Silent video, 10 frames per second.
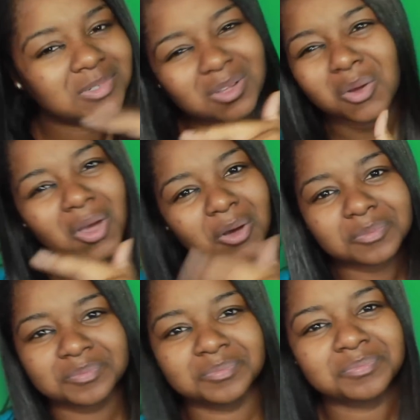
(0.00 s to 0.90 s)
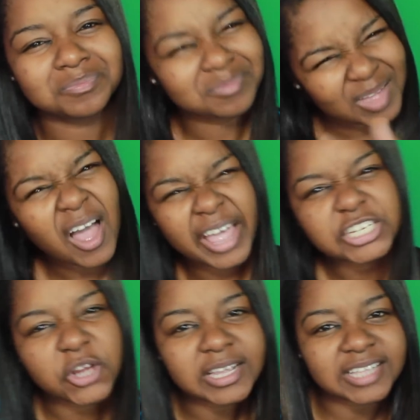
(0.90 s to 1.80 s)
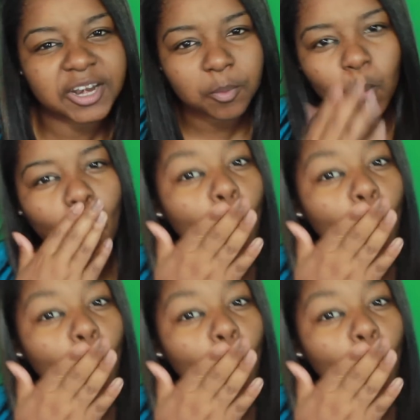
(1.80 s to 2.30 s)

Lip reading: gonna go. I'll catch you guys later.